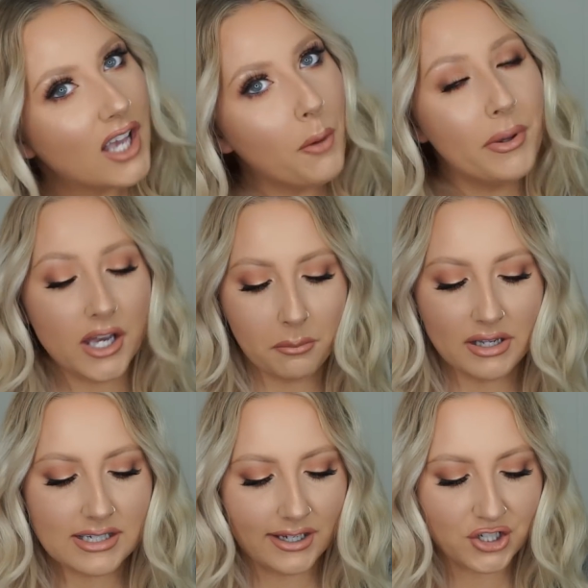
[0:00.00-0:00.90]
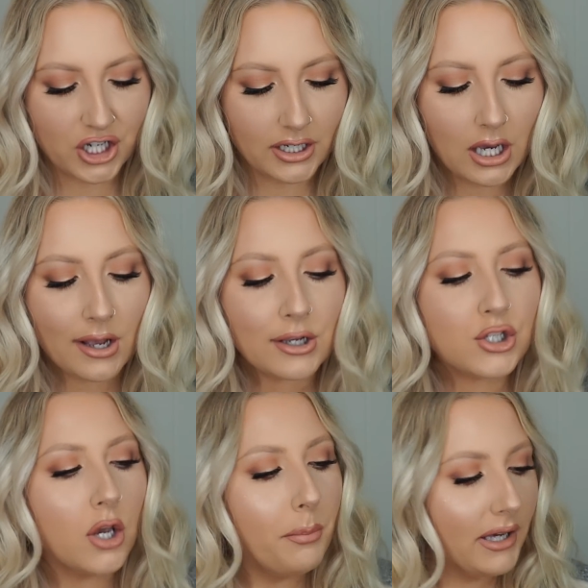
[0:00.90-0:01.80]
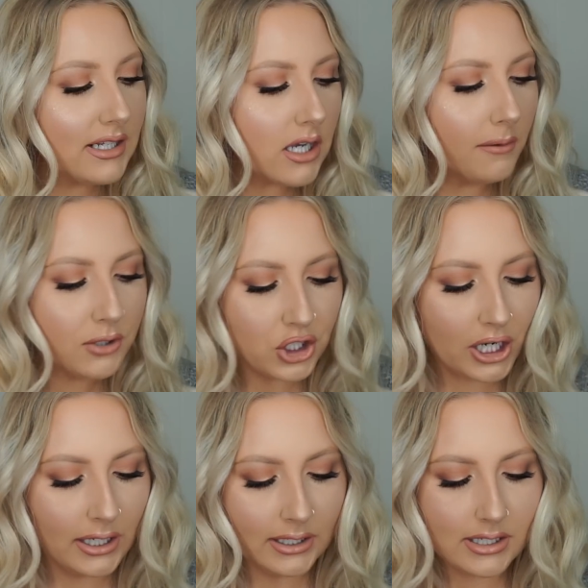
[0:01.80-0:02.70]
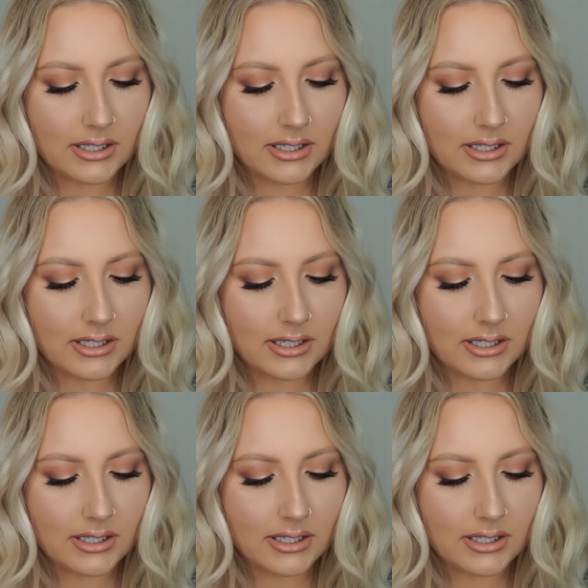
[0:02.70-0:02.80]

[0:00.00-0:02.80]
I'll pick up my tan shade. So I picked up shade